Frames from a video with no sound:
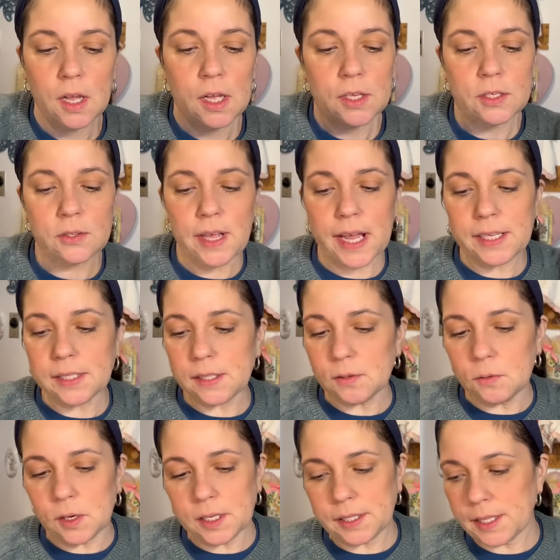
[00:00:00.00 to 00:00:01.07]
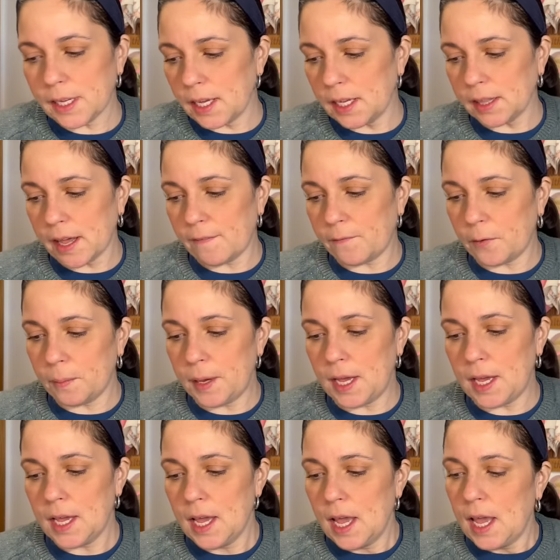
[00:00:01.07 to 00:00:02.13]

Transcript: So that's the one thing he left for me.